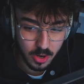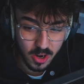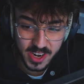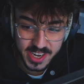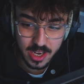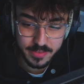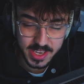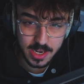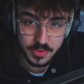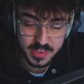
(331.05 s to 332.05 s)
If there are any
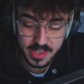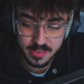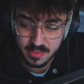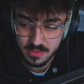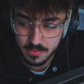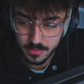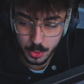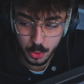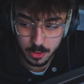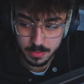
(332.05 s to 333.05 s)
other yellow skins
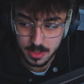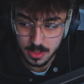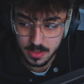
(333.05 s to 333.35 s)
for an AWP